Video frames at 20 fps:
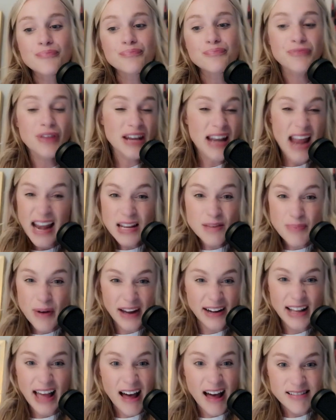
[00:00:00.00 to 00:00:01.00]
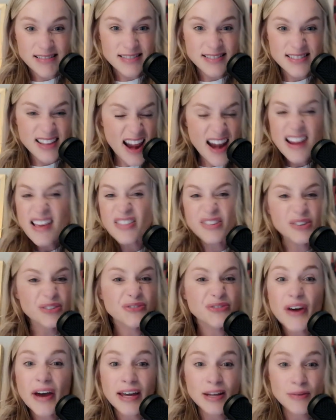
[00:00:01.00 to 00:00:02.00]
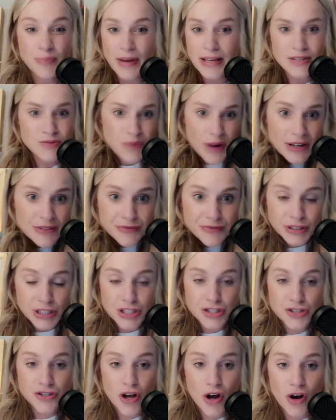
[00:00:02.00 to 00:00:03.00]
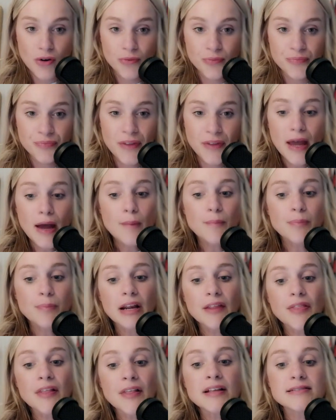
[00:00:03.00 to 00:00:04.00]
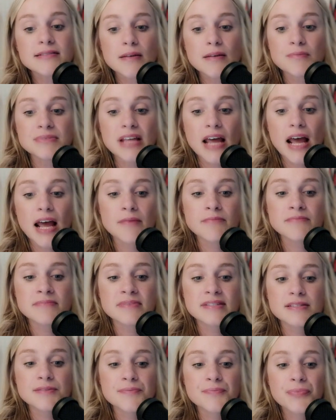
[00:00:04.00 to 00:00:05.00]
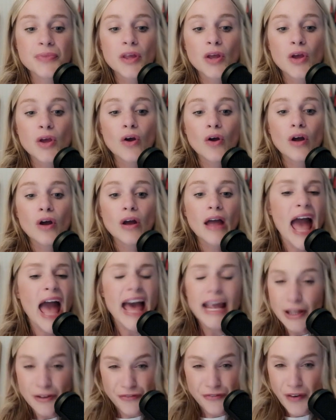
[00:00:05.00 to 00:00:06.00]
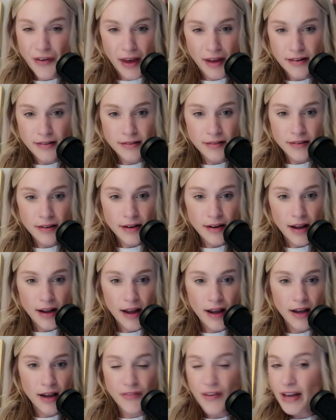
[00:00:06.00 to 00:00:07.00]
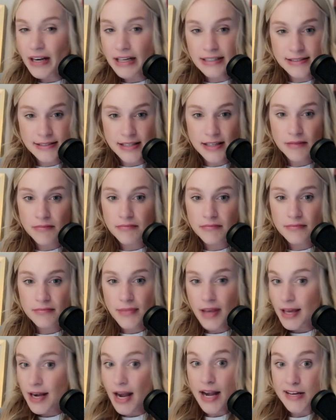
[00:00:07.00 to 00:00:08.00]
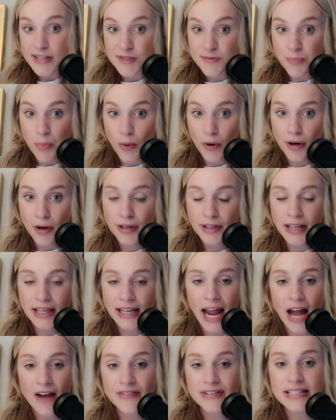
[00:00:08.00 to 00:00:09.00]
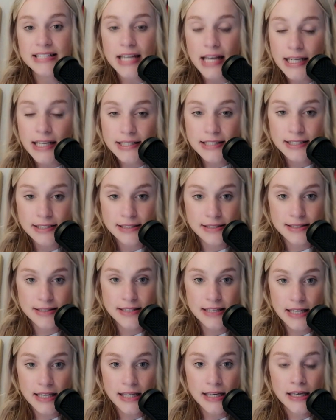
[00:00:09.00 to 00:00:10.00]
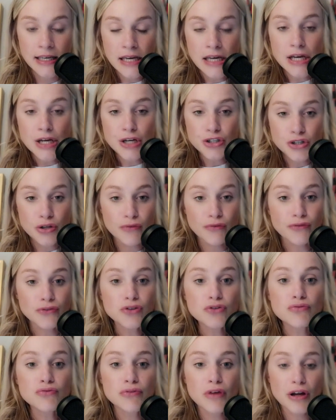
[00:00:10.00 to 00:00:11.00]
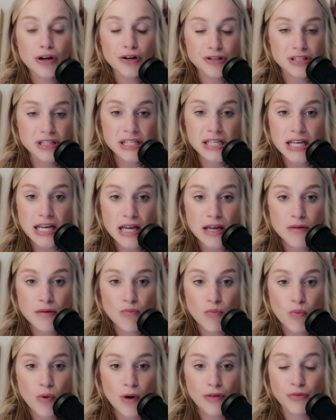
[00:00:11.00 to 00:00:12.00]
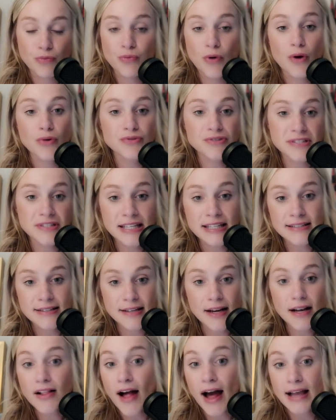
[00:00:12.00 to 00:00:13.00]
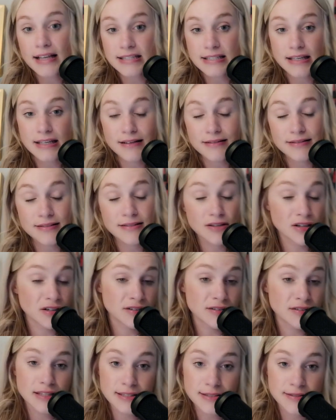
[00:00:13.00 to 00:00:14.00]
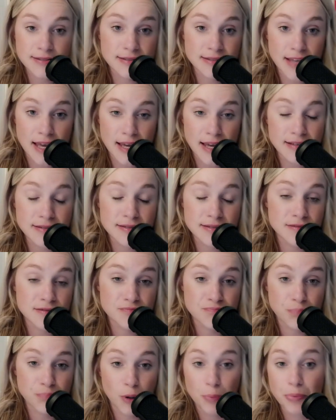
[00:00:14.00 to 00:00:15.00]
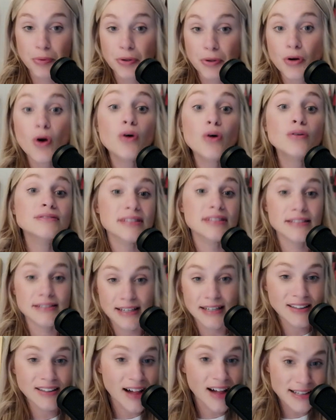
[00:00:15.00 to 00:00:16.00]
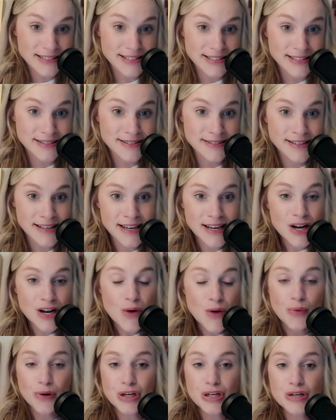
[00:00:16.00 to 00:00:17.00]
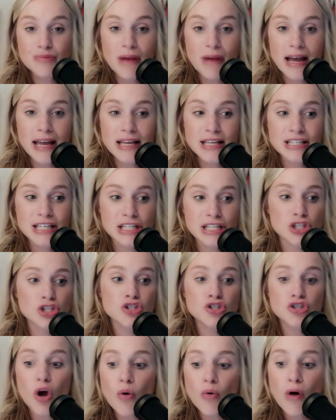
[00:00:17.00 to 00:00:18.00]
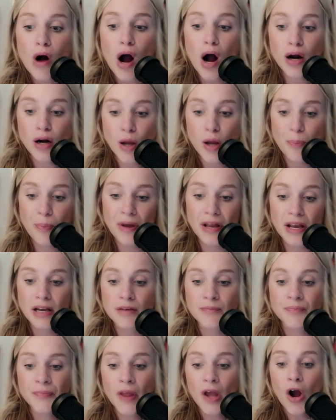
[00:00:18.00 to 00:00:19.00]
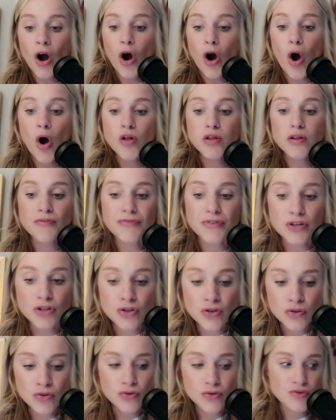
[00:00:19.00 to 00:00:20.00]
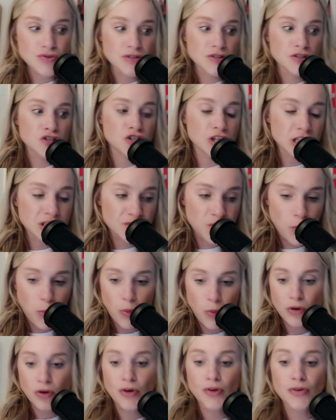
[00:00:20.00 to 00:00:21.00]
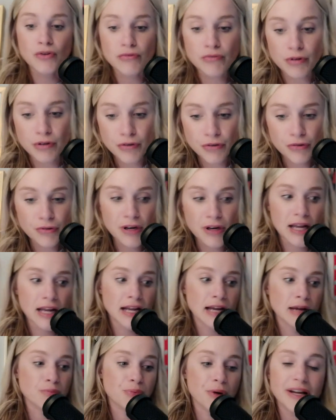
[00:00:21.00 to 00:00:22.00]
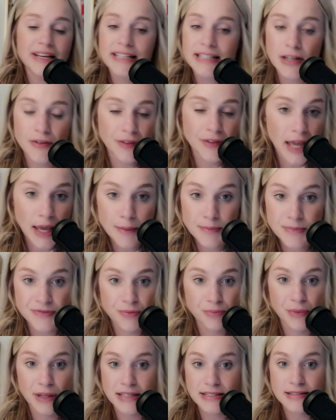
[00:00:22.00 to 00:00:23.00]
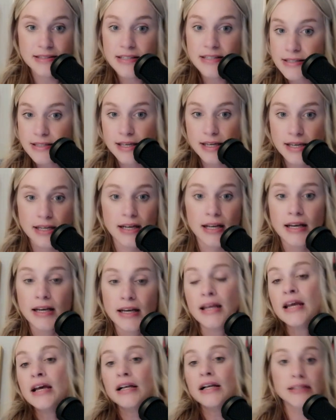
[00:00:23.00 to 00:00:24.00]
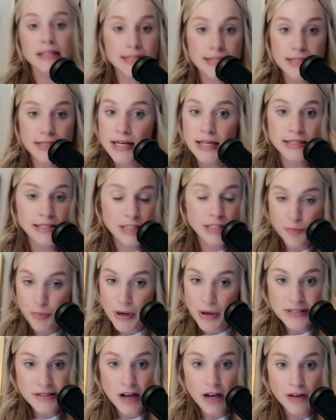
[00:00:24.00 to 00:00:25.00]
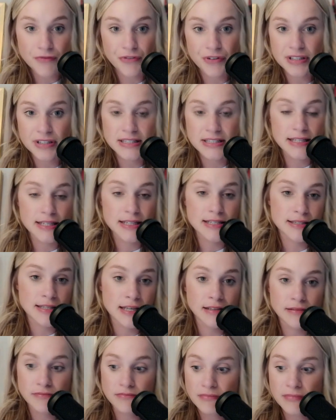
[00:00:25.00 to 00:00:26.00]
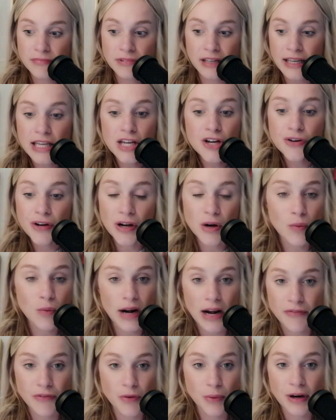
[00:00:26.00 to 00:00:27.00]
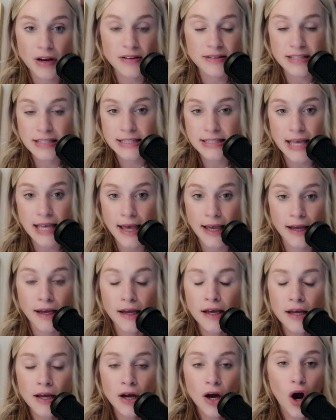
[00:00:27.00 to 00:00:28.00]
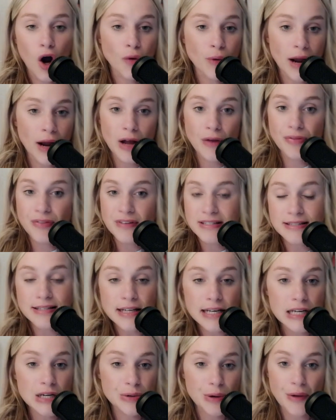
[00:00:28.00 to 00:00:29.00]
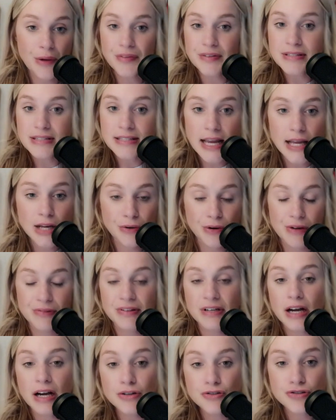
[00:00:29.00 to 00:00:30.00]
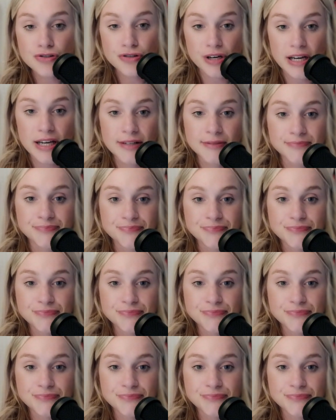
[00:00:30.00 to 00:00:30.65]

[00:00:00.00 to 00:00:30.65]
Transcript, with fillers: than anybody else, than any other fan base, rightfully so. But I think sometimes any fan of any team in any sport can have a tendency to view their team with rose tinted glasses, or in this case, purple and gold tinted glasses, where you might get so caught up in all of the news and the transfer portal and the recruiting and breaking down the games from last season and listening to the press conferences and hearing what everyone else is saying around the city, around the state, around the country,